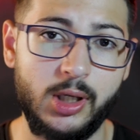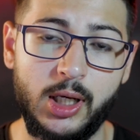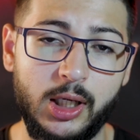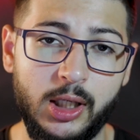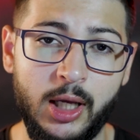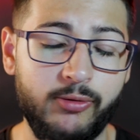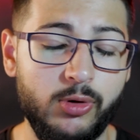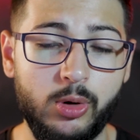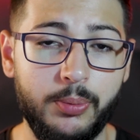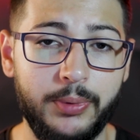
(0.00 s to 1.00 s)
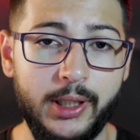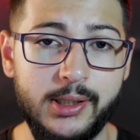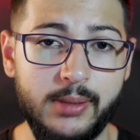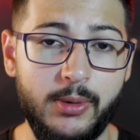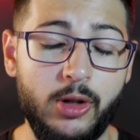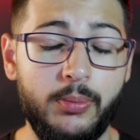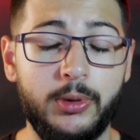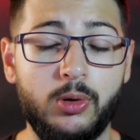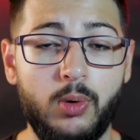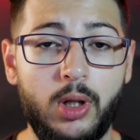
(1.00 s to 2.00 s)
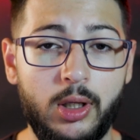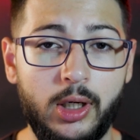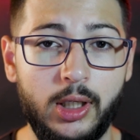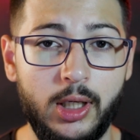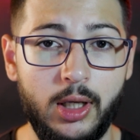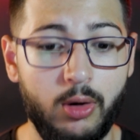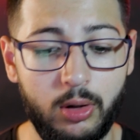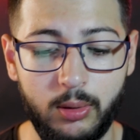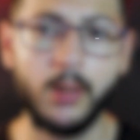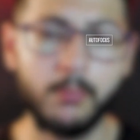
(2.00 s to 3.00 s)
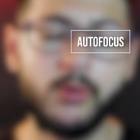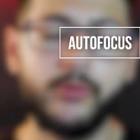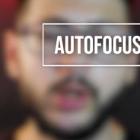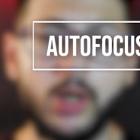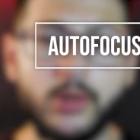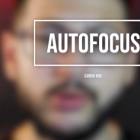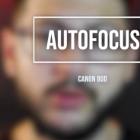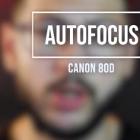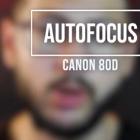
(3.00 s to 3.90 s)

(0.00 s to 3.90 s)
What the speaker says: and I have no complaints about the build quality at all. Moving on to the